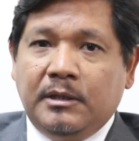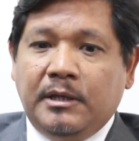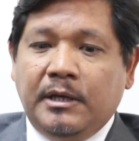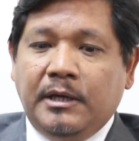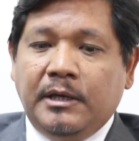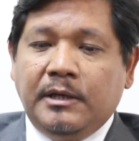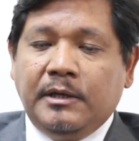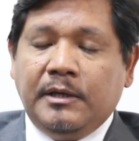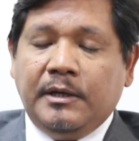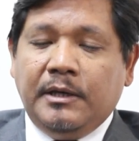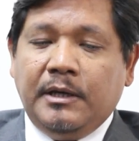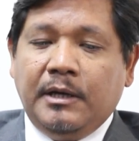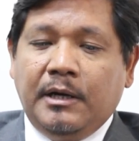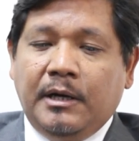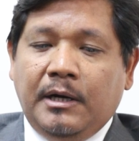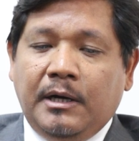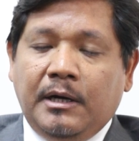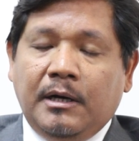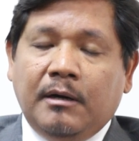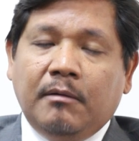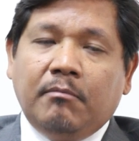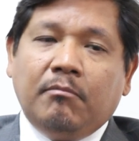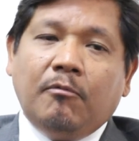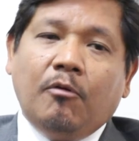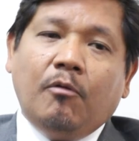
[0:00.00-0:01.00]
The
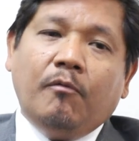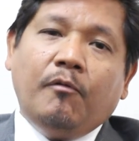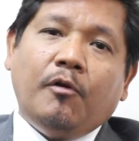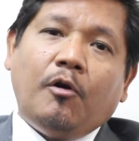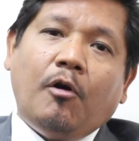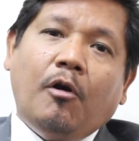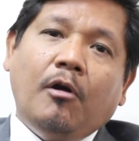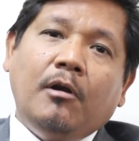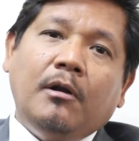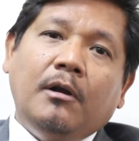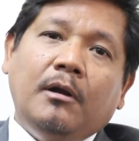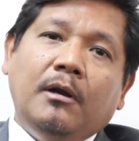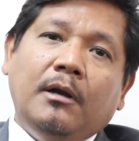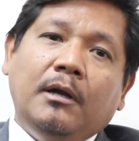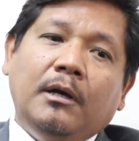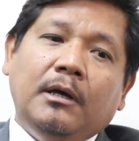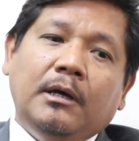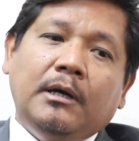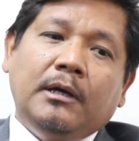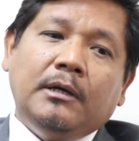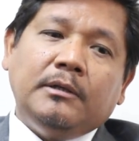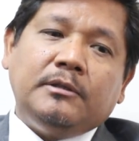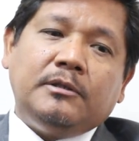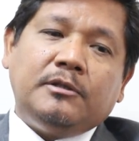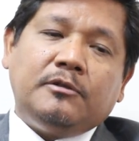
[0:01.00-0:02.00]

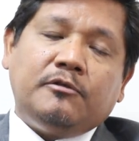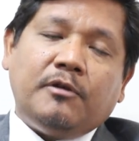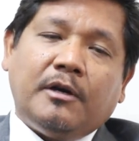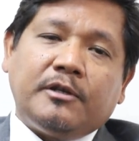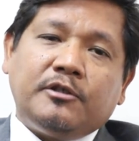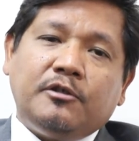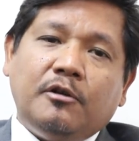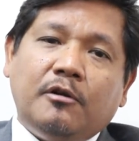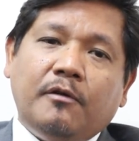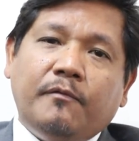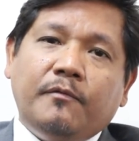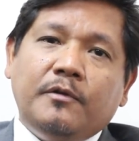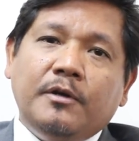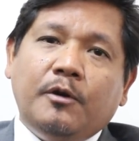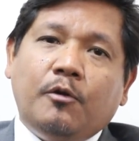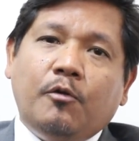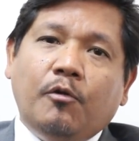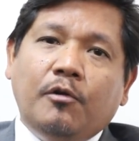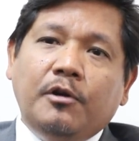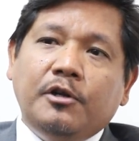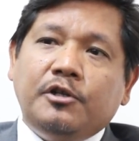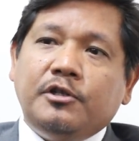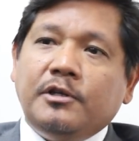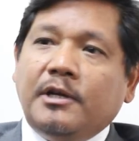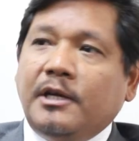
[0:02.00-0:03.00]
overall structure of the
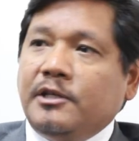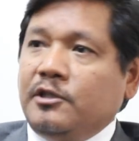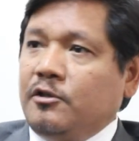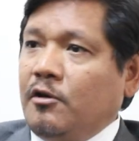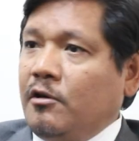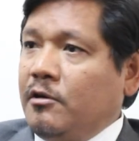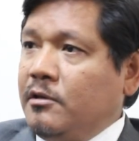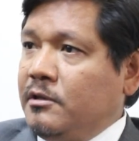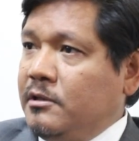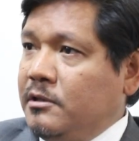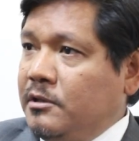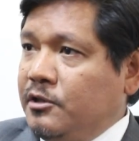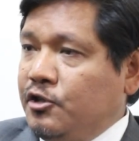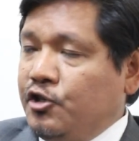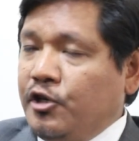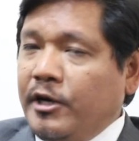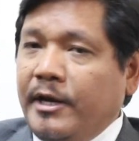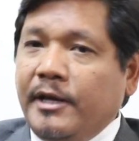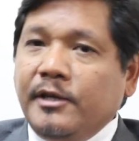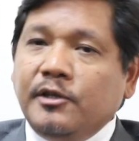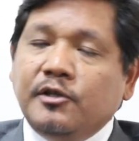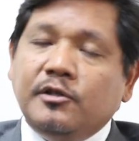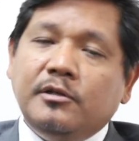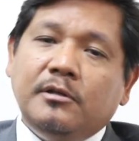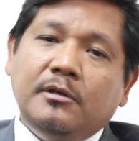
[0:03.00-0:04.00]
coalition has not
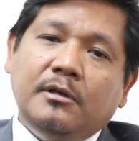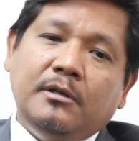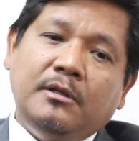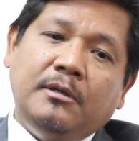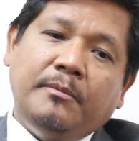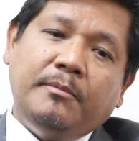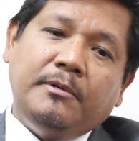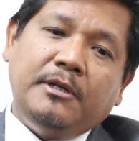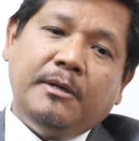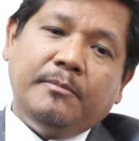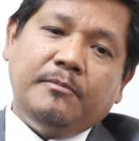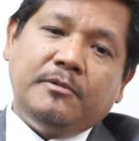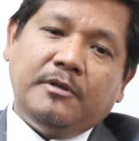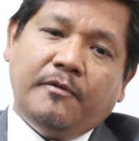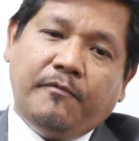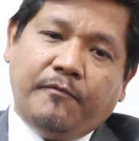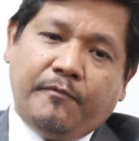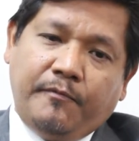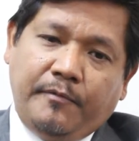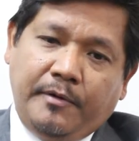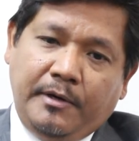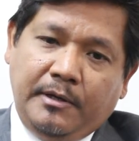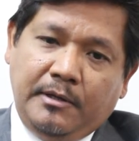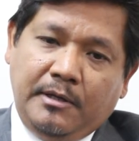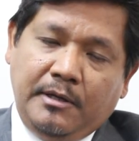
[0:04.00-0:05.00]
changed in the terms of
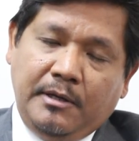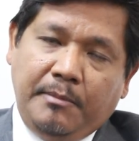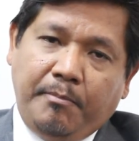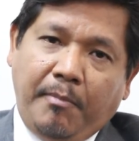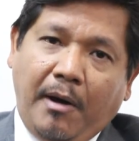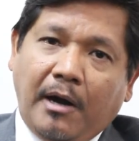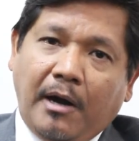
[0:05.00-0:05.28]
the